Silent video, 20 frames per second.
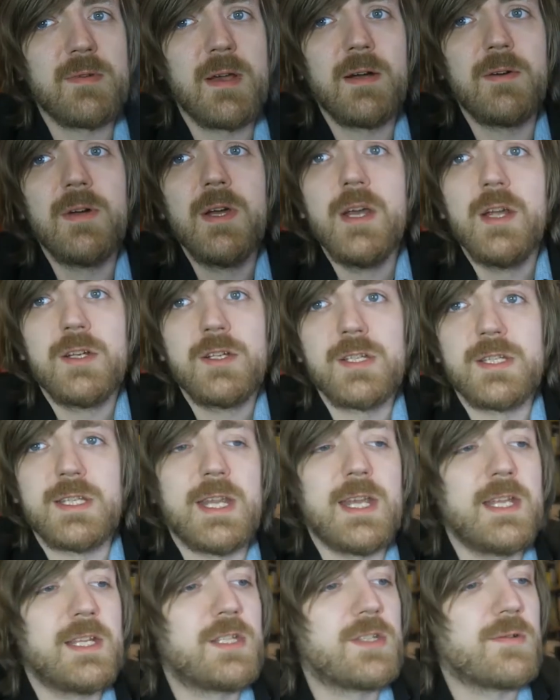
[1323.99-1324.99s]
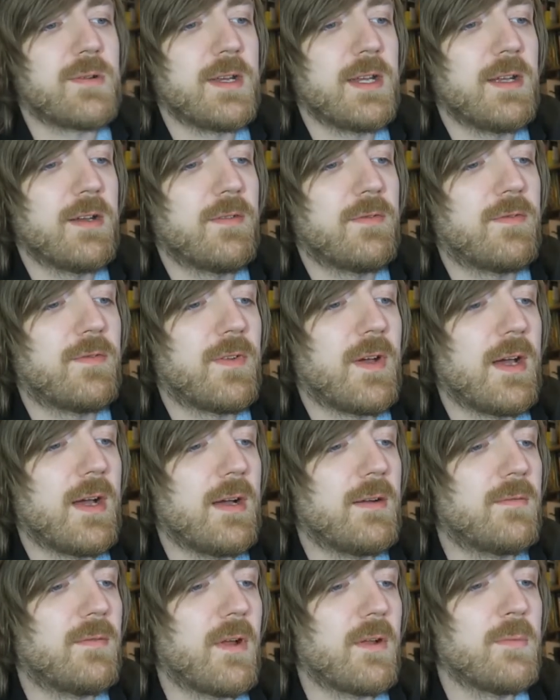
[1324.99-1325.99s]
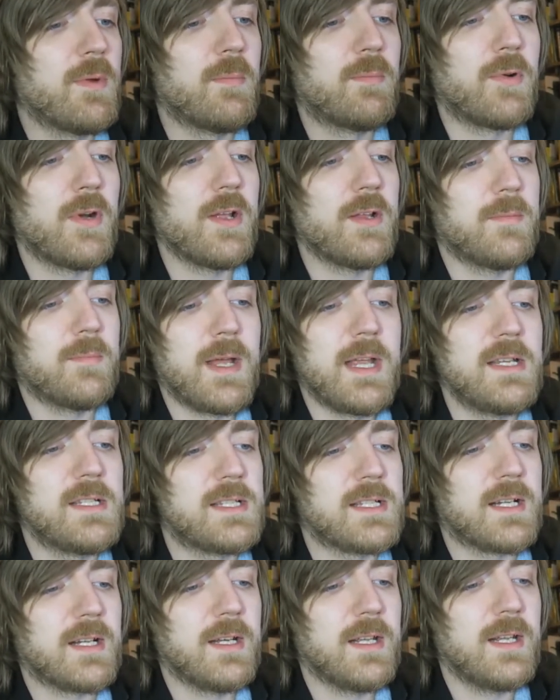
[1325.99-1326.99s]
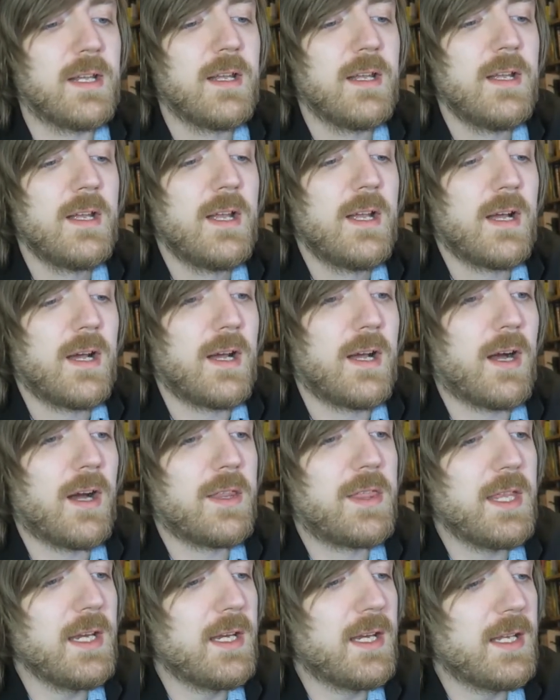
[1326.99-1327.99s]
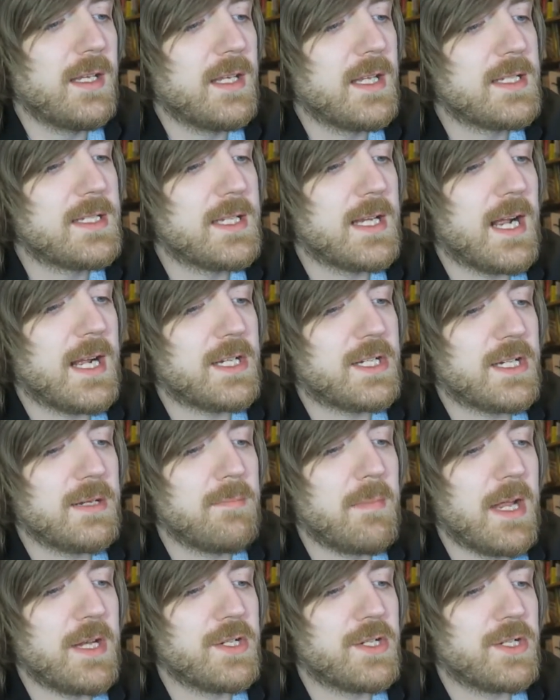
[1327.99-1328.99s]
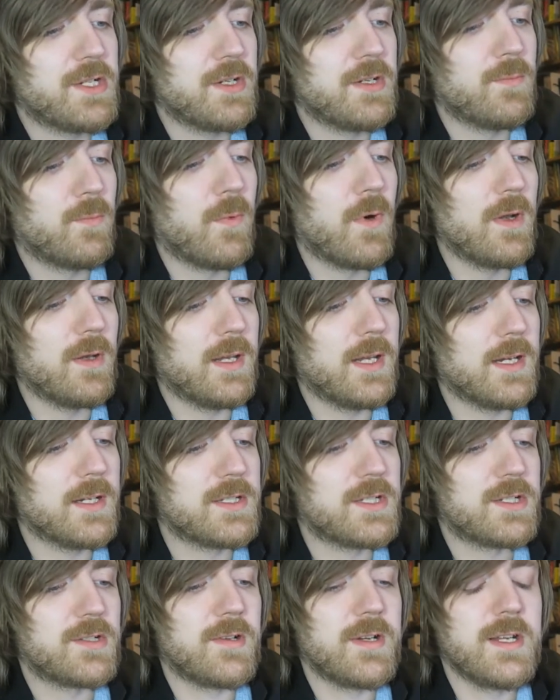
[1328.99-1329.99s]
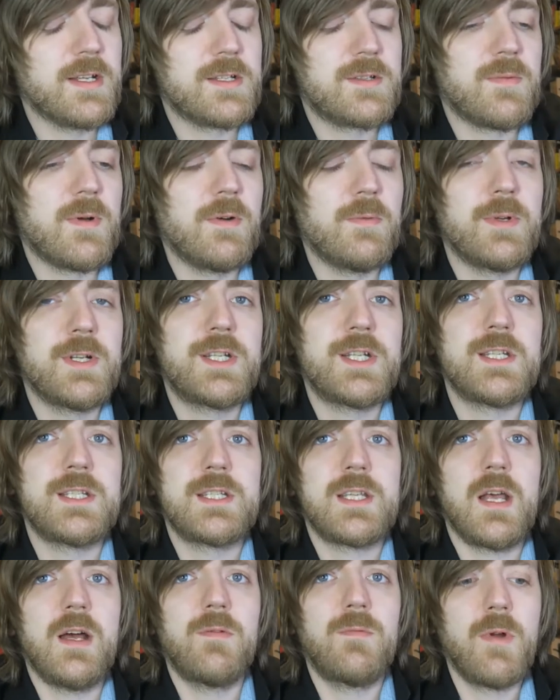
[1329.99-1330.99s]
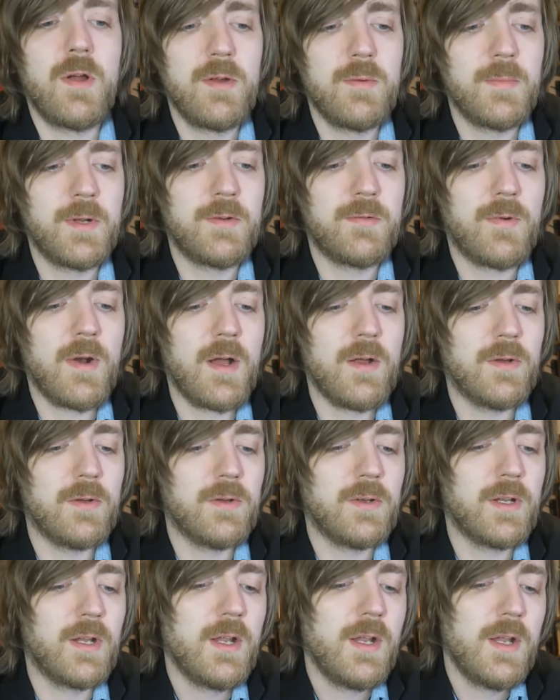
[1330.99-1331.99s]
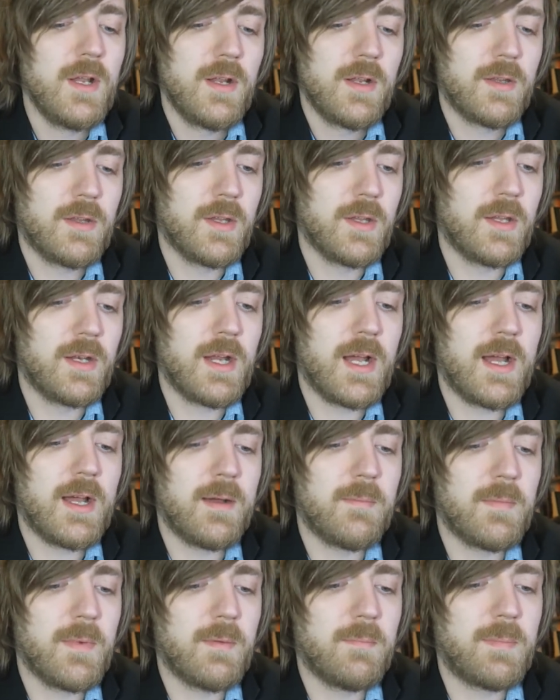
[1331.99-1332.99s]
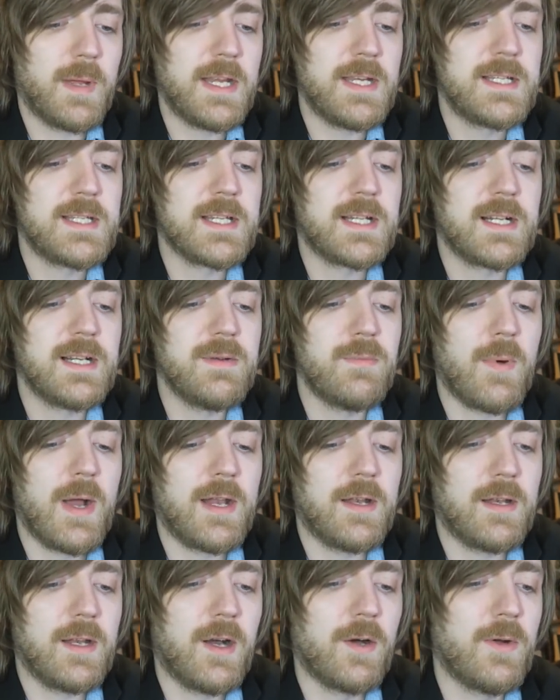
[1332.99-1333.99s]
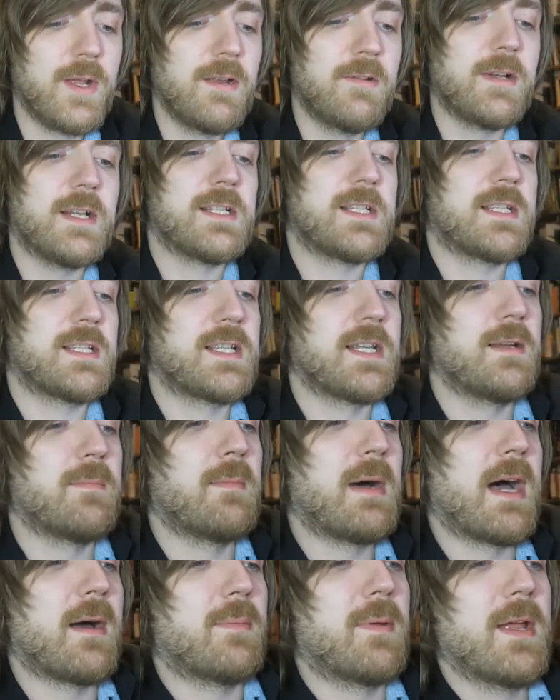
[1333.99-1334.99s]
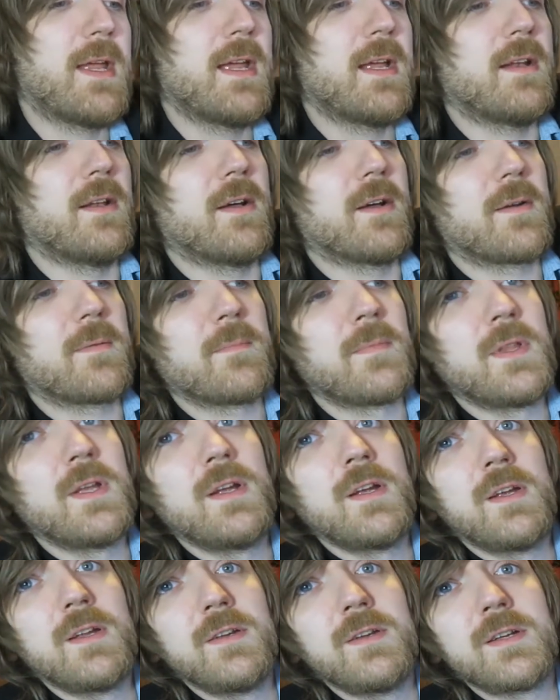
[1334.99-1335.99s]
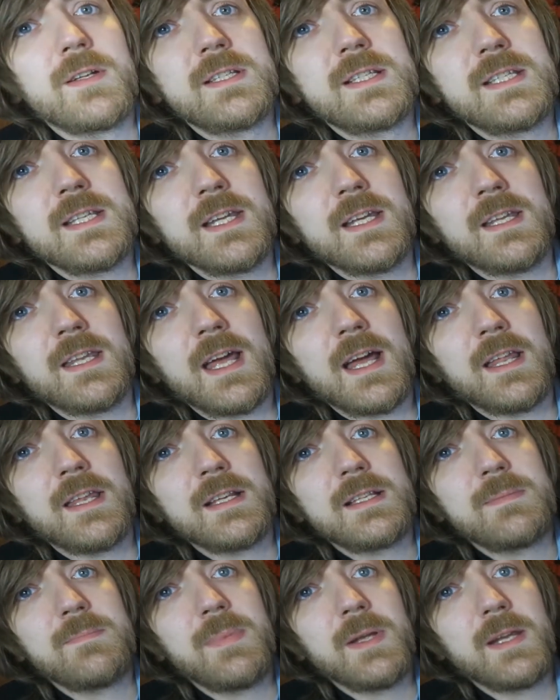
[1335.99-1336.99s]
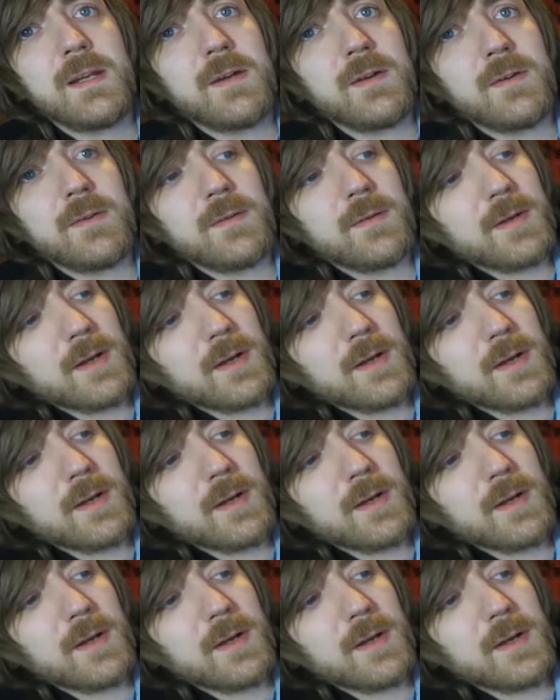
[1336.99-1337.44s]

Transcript: as well. Just a history of uh, Roman Britain, basically. Uh, I think in this it actually mentioned Watling Street as well, which is a Roman road that um, basically went. Oh, here it is. It's in a map here, look you can see it there, this big